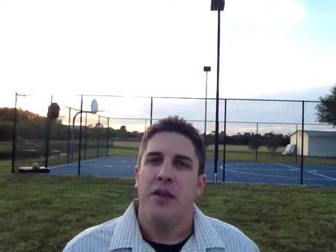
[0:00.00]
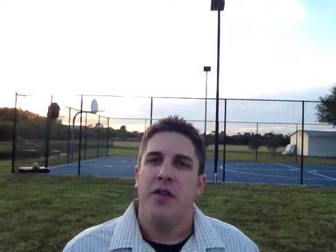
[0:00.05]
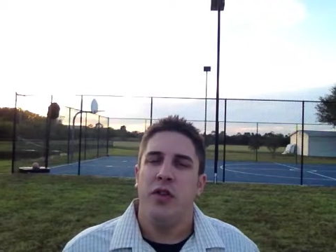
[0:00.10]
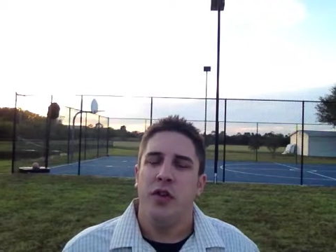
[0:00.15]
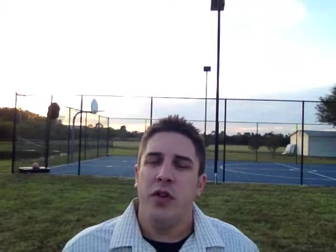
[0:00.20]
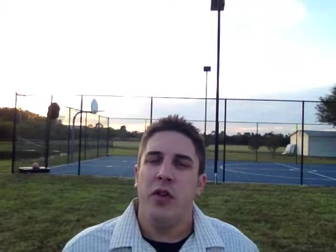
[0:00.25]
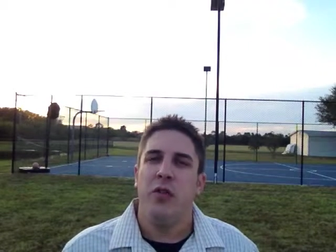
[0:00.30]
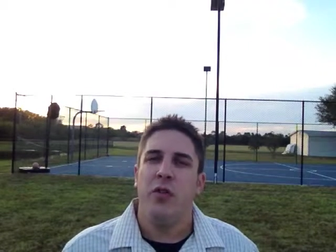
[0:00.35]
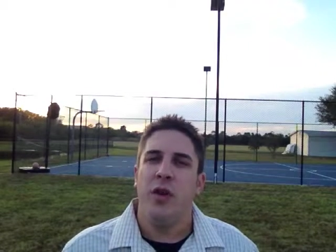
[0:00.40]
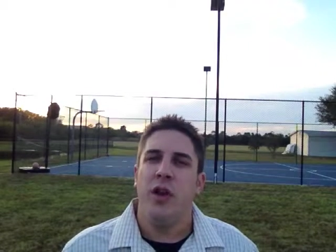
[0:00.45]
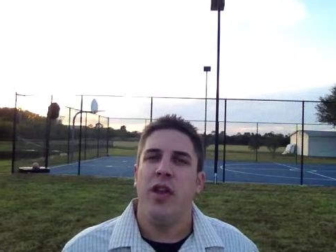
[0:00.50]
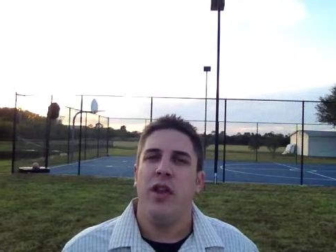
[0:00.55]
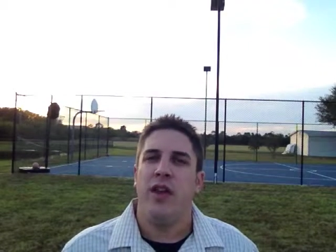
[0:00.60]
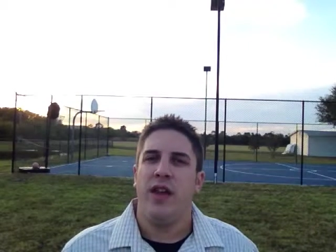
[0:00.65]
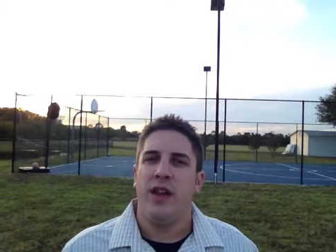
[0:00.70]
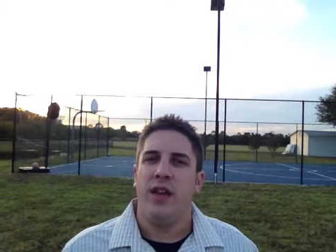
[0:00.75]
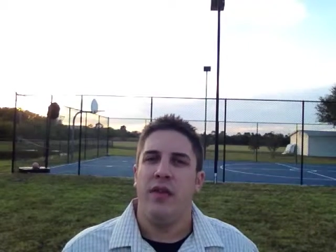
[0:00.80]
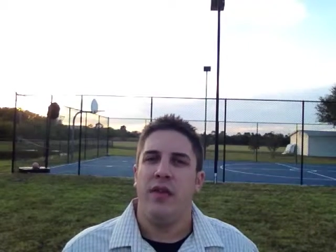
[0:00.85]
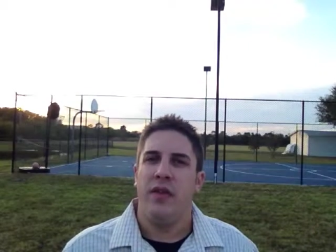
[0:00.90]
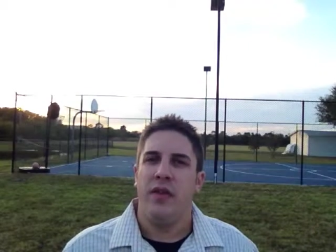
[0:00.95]
Do you really?
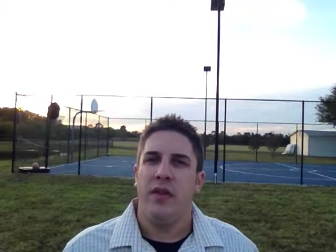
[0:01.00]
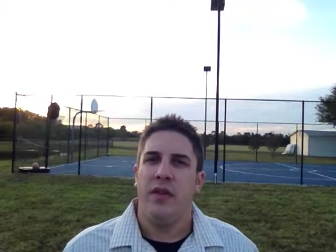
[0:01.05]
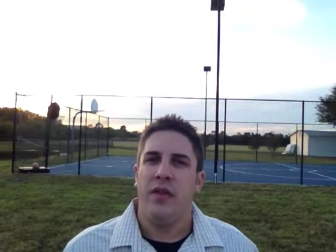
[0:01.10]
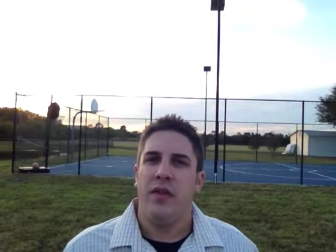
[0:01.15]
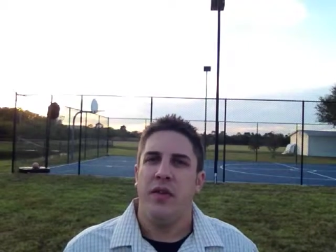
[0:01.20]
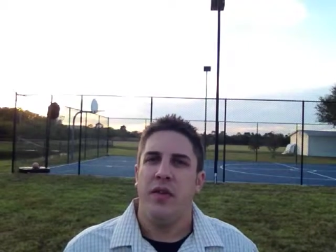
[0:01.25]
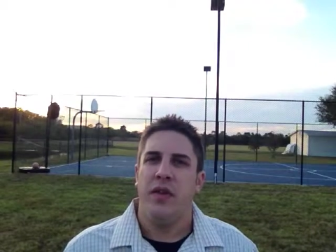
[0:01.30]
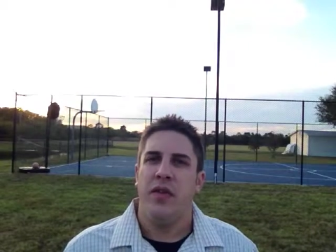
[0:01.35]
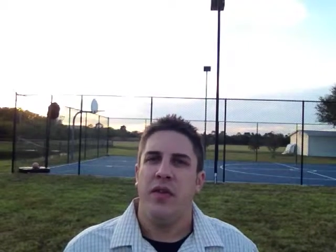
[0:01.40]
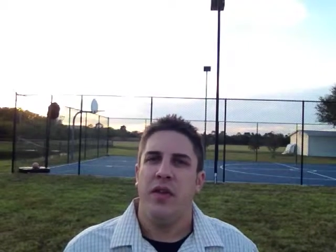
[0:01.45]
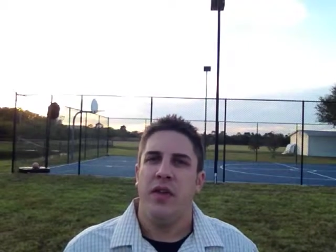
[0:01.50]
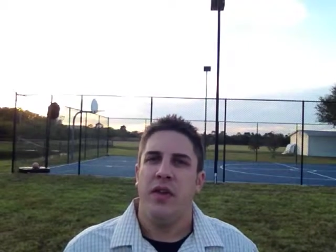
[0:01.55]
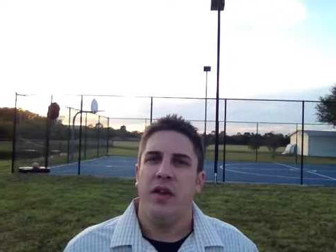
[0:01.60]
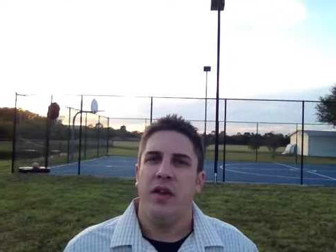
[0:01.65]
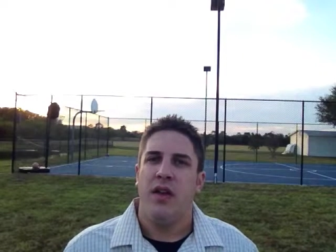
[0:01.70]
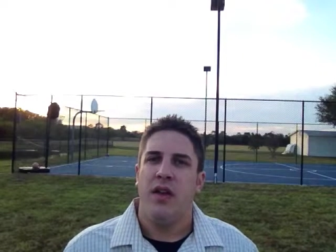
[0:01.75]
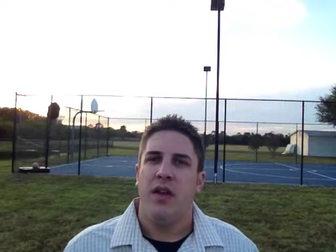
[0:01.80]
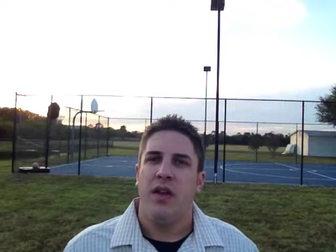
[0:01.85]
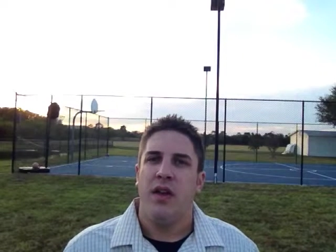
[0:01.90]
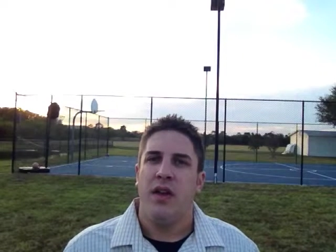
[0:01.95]

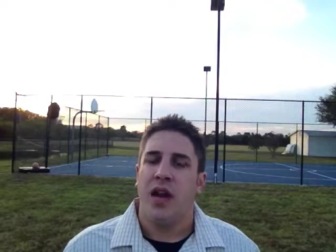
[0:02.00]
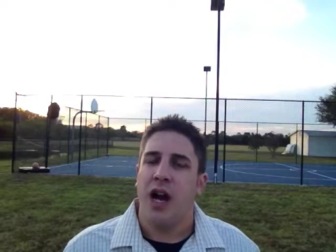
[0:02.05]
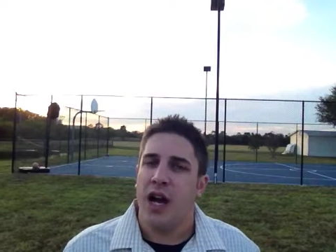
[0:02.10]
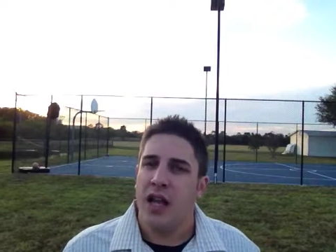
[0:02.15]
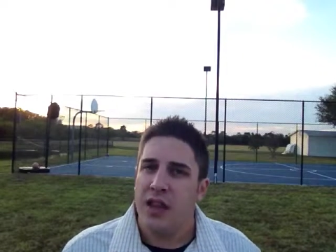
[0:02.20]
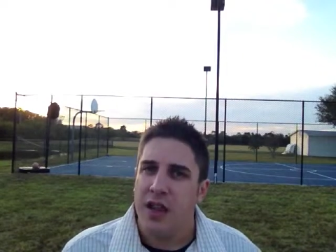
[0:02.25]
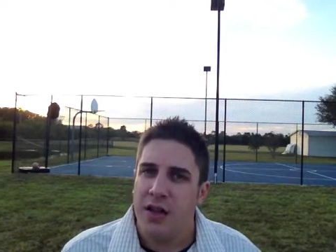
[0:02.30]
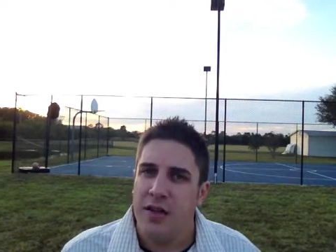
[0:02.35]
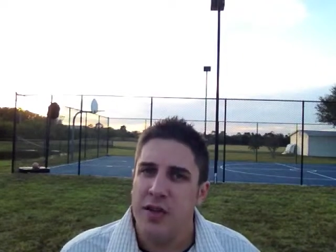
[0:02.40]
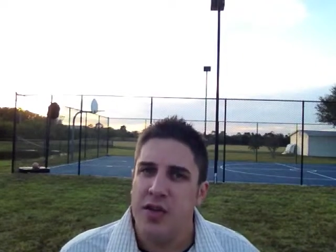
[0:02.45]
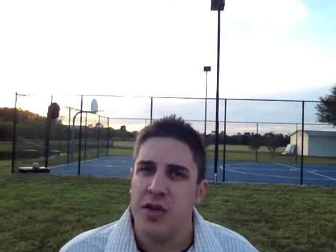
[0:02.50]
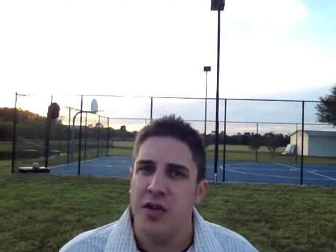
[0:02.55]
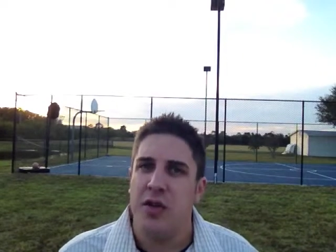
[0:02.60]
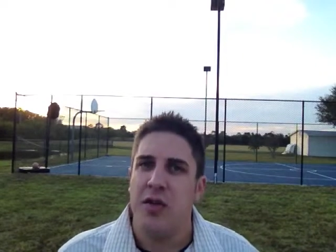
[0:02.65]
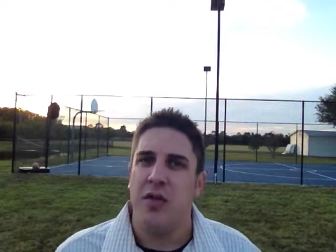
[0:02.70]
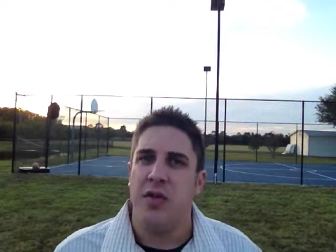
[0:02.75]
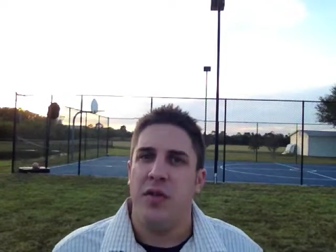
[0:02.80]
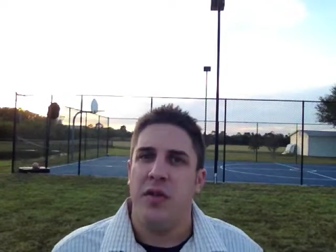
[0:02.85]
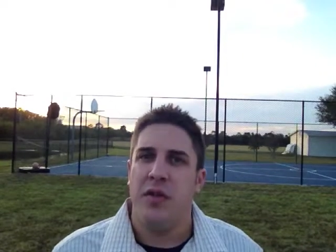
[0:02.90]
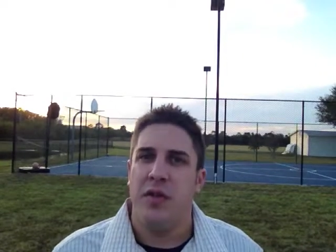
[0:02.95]
God loves
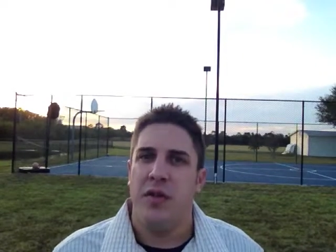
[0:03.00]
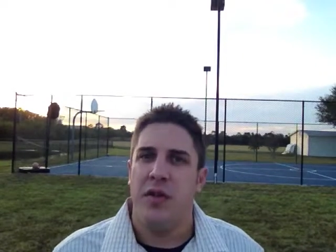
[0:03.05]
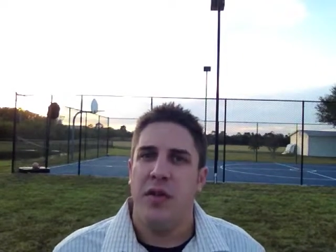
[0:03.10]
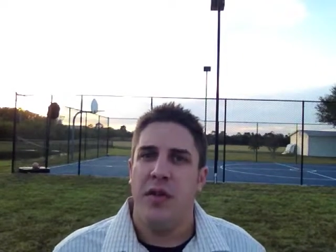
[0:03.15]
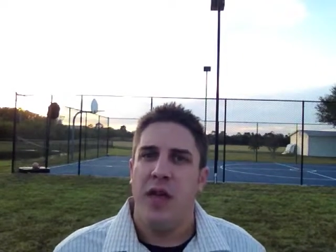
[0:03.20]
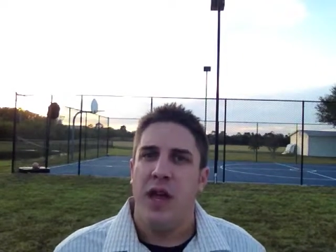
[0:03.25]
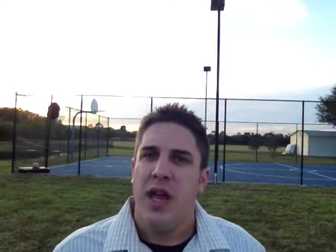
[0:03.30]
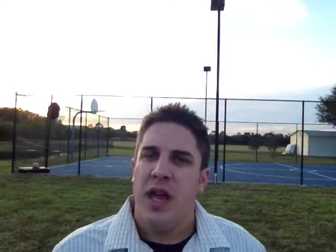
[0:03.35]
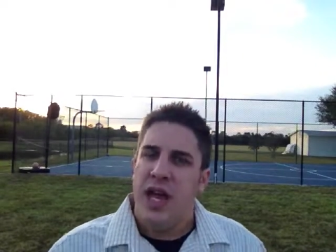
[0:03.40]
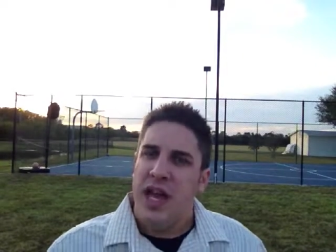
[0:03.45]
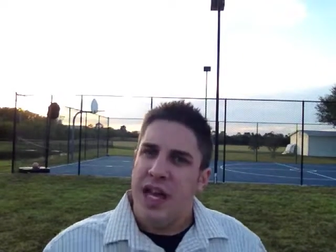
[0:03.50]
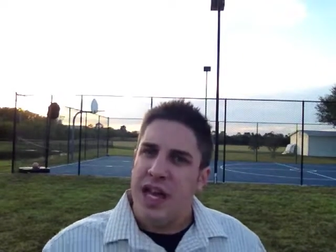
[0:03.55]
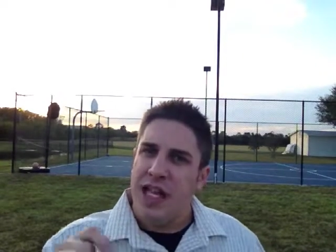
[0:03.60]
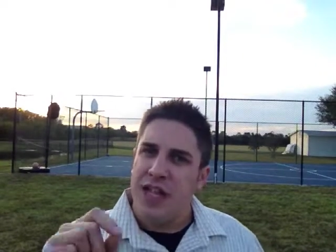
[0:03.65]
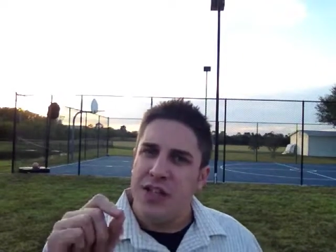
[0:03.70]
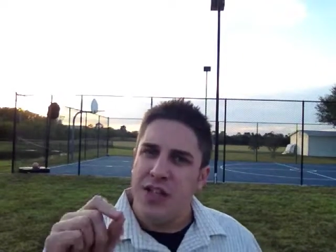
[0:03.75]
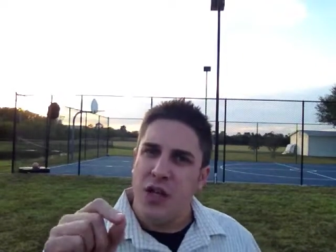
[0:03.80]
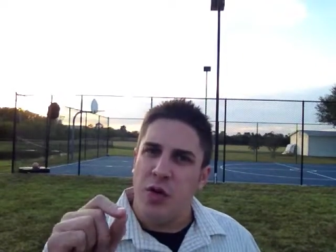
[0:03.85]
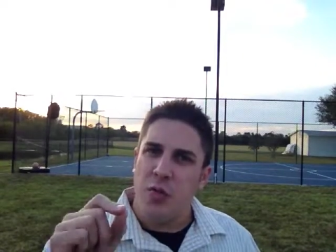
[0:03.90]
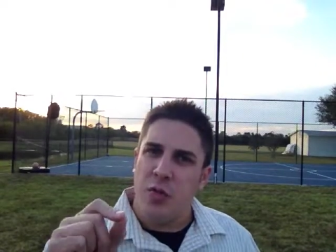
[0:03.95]
you, and
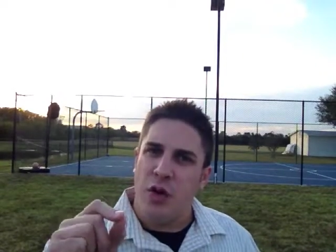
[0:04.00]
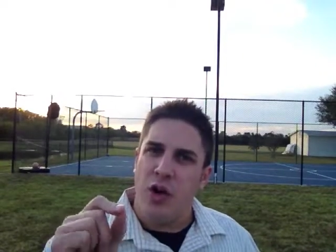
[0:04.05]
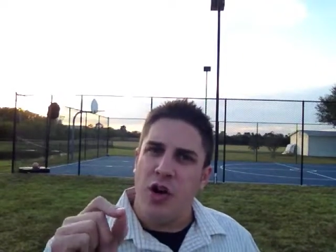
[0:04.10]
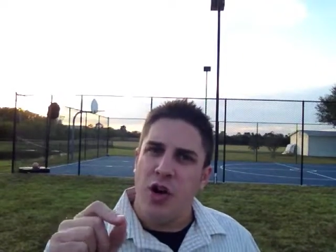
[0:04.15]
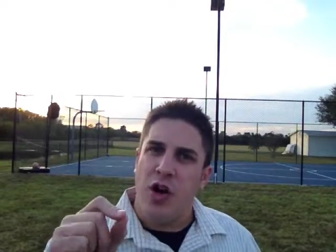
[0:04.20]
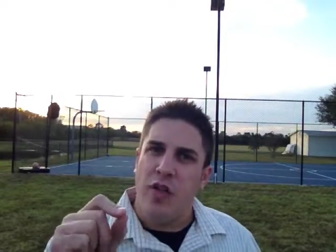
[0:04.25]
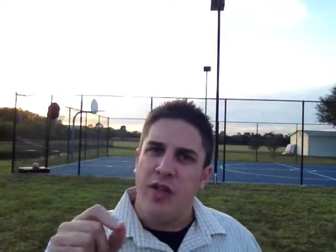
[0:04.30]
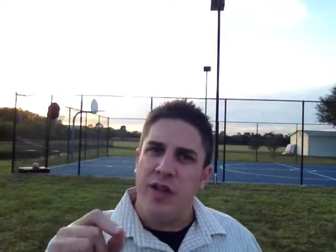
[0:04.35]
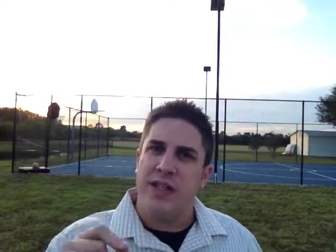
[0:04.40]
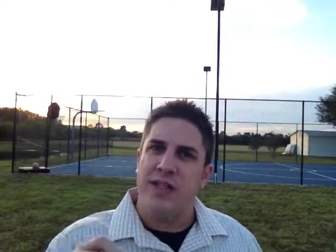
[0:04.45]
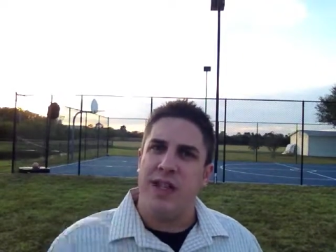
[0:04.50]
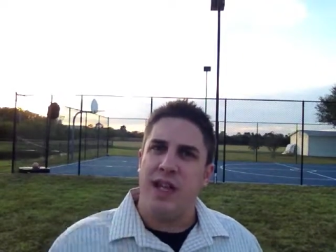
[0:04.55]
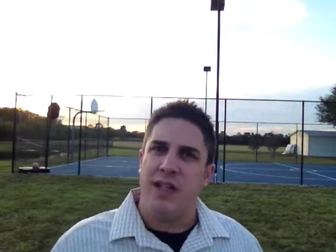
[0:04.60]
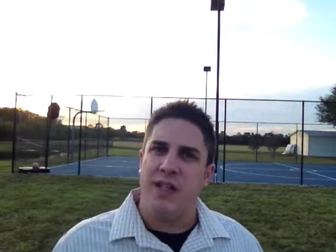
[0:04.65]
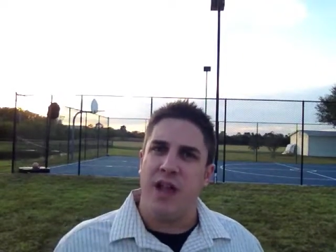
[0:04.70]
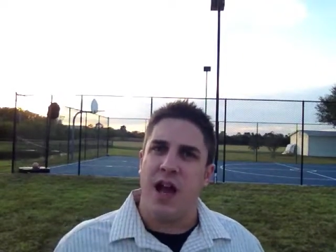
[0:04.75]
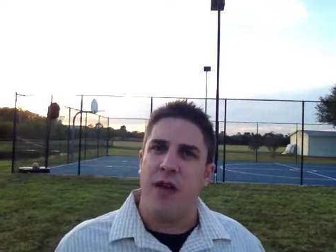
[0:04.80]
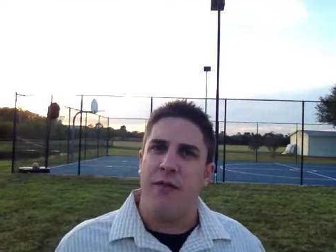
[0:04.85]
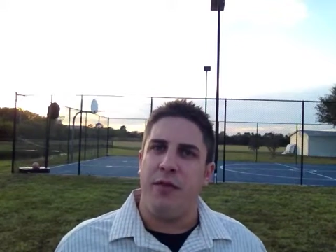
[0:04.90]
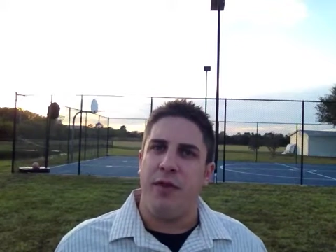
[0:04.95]
he's going to work all these
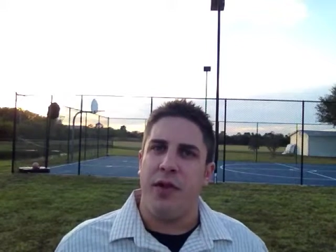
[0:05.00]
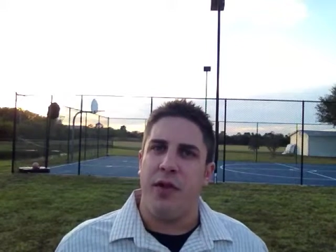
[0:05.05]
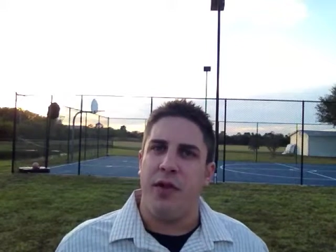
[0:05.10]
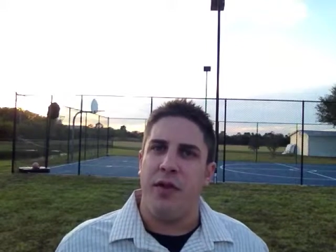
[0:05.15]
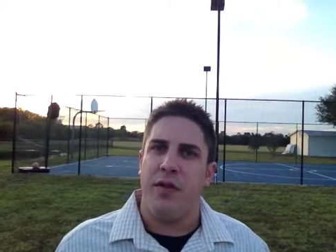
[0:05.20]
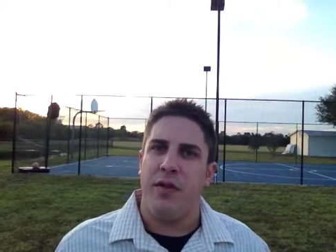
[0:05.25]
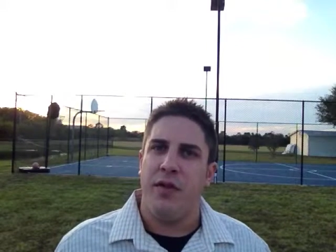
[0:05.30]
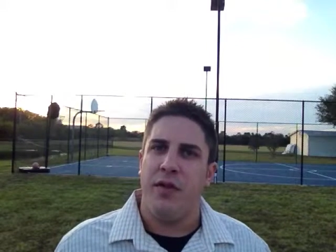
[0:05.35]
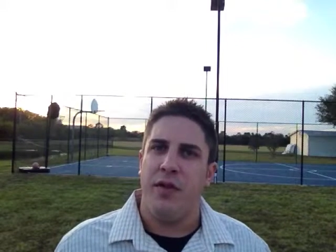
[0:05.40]
things out for you.